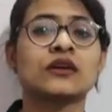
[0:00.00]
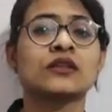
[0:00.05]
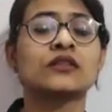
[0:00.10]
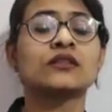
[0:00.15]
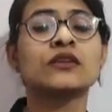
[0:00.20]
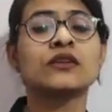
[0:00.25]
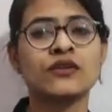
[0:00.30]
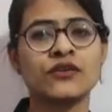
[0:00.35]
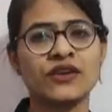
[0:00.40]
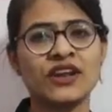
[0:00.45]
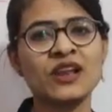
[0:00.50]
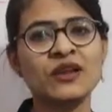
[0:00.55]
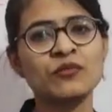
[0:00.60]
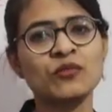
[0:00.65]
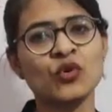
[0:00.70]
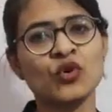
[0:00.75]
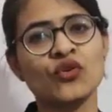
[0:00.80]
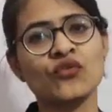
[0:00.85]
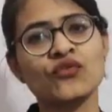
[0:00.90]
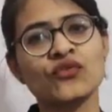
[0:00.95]
the realm
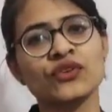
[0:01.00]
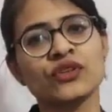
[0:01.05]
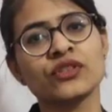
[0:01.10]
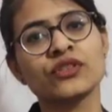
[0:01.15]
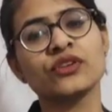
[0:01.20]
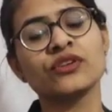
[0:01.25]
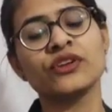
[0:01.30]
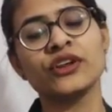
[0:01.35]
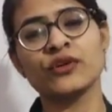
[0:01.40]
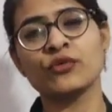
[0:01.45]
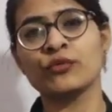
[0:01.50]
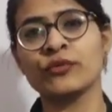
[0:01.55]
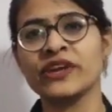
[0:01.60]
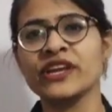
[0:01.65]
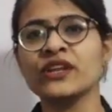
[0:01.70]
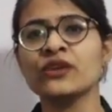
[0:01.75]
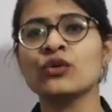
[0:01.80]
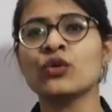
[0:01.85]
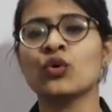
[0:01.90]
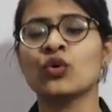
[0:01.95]
of the
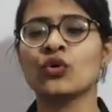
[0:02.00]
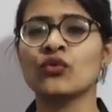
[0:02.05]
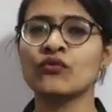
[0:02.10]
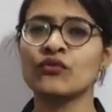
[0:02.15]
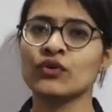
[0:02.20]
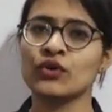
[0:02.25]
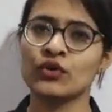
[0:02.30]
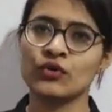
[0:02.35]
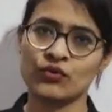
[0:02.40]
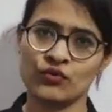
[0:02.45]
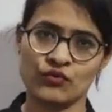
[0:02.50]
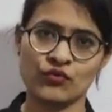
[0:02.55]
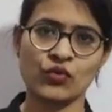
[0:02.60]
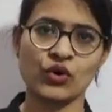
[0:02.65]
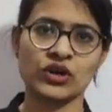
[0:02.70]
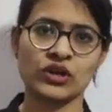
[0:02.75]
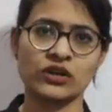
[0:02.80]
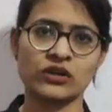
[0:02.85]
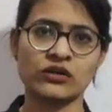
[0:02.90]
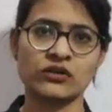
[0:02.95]
domain of
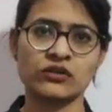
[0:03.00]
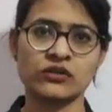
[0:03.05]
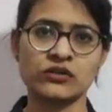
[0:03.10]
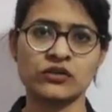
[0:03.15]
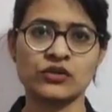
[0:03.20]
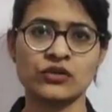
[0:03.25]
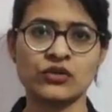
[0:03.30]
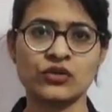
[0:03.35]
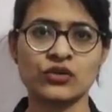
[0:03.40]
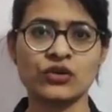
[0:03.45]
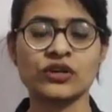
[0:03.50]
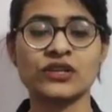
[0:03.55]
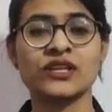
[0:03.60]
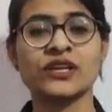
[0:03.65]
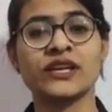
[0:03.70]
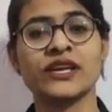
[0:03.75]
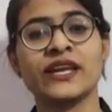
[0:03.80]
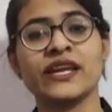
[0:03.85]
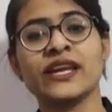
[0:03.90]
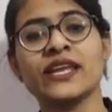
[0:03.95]
water, or the
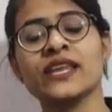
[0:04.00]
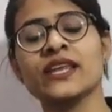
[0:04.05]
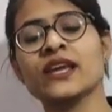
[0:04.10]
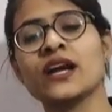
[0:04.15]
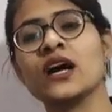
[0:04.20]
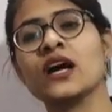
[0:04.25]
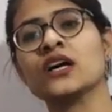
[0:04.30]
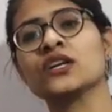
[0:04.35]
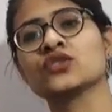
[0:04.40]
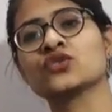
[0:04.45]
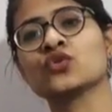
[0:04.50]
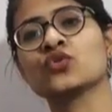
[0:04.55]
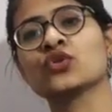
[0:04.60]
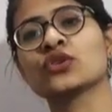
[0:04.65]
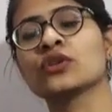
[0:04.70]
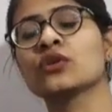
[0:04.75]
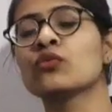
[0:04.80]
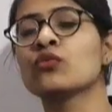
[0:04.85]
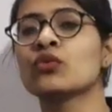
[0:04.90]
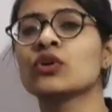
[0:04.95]
areas or
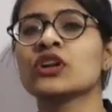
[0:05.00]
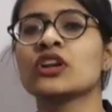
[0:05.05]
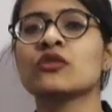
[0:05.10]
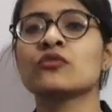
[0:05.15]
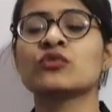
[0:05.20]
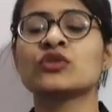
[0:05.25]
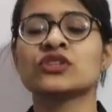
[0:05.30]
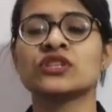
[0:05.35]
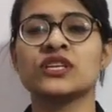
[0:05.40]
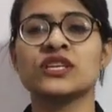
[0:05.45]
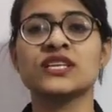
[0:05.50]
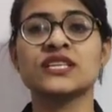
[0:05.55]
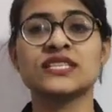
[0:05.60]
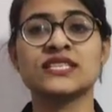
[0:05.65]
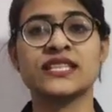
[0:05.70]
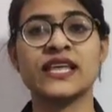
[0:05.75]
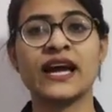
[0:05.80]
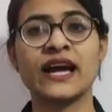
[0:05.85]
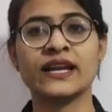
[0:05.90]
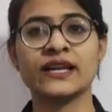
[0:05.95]
the water bodies
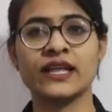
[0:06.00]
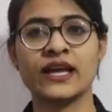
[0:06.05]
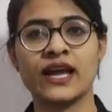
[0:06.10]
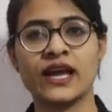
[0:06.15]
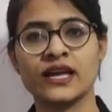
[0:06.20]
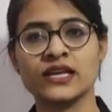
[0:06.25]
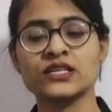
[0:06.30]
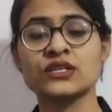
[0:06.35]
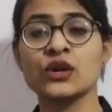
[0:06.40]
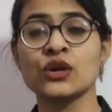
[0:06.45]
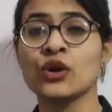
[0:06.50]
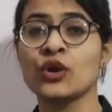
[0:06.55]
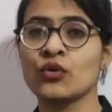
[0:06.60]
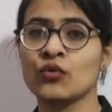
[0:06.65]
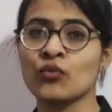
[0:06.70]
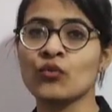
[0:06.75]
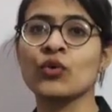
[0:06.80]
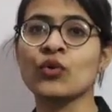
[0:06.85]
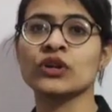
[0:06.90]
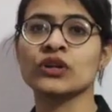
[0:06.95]
that has
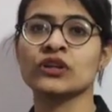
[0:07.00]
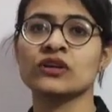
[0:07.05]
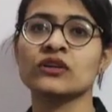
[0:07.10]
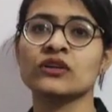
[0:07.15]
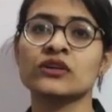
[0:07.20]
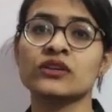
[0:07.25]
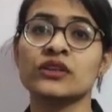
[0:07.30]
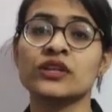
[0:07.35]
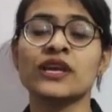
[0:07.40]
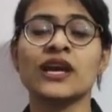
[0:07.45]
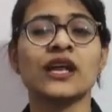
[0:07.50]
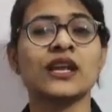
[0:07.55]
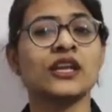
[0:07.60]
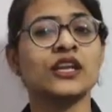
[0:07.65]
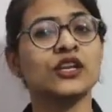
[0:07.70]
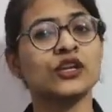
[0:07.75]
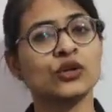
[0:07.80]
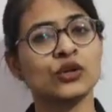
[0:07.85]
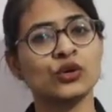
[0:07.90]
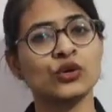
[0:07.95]
water, they are
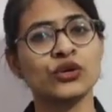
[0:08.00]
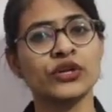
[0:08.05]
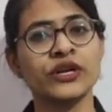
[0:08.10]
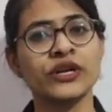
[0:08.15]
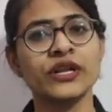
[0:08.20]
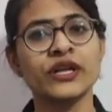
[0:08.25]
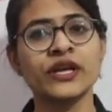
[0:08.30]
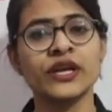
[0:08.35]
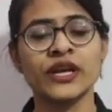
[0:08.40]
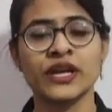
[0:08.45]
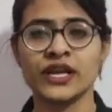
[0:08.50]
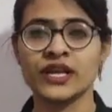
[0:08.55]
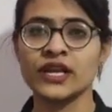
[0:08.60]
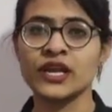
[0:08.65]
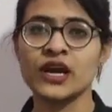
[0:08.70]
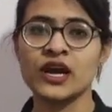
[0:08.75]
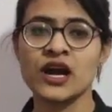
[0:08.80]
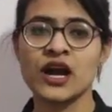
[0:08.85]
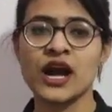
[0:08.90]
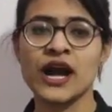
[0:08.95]
included in
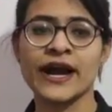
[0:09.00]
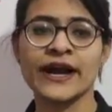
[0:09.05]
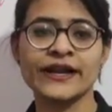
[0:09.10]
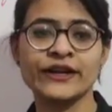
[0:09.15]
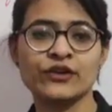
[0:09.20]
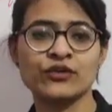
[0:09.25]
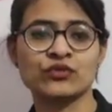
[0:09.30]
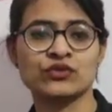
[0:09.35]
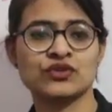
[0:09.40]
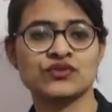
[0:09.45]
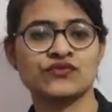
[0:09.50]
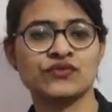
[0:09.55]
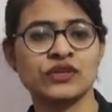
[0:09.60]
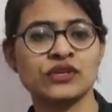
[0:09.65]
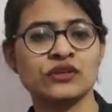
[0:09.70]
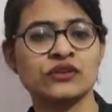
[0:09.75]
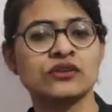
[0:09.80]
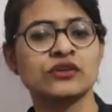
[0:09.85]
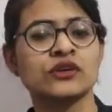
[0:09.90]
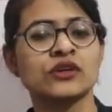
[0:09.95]

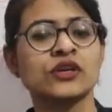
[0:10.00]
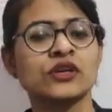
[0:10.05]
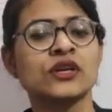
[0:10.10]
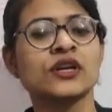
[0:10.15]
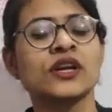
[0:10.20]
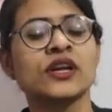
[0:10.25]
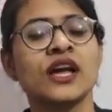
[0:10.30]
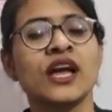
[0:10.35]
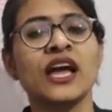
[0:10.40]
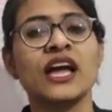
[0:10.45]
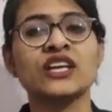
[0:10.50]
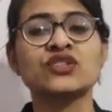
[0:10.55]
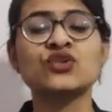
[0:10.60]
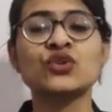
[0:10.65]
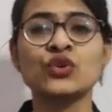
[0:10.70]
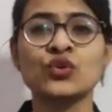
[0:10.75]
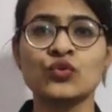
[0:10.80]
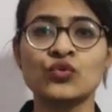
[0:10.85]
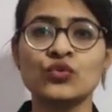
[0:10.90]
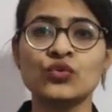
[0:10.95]
hydrosphere. As you
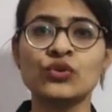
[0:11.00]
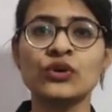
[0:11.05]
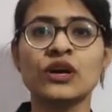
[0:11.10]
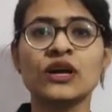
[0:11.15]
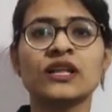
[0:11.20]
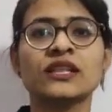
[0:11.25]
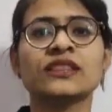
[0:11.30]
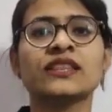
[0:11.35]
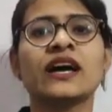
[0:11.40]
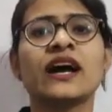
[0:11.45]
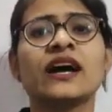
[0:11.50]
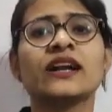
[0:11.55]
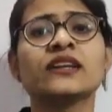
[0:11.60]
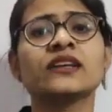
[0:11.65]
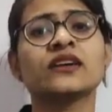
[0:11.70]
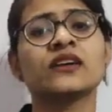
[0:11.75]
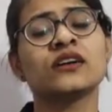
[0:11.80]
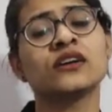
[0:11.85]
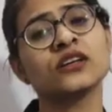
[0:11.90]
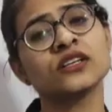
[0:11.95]
know that
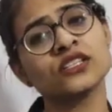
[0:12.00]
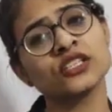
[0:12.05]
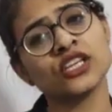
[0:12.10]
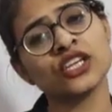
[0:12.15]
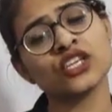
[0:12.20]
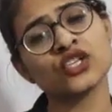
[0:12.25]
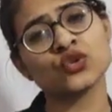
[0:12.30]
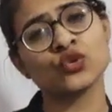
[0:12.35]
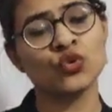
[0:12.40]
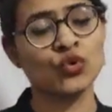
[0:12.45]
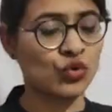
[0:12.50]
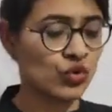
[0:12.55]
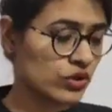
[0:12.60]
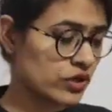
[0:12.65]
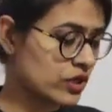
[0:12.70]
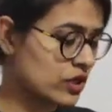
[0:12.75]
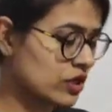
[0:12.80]
Earth is called